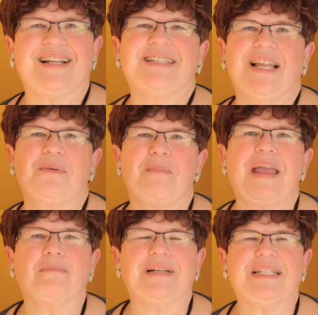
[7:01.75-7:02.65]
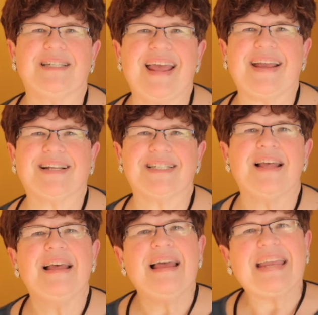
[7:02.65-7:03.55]
doesn't make mistakes,
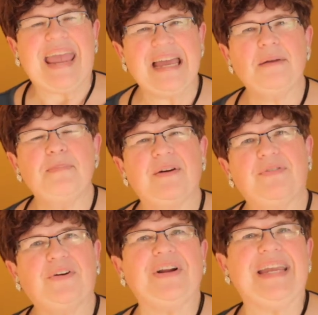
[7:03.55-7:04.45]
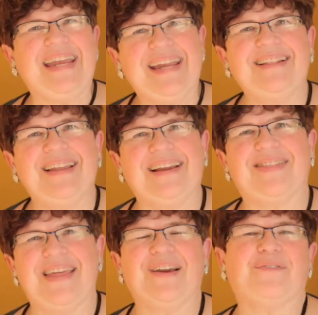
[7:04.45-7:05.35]
can be a very healing
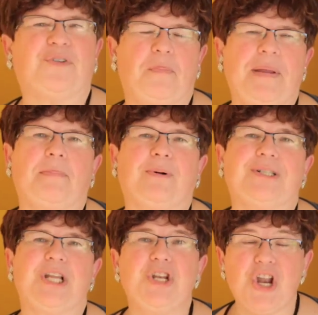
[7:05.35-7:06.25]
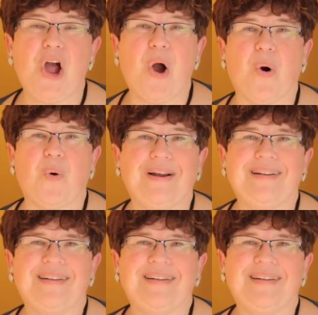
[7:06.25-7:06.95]
thing for people to know.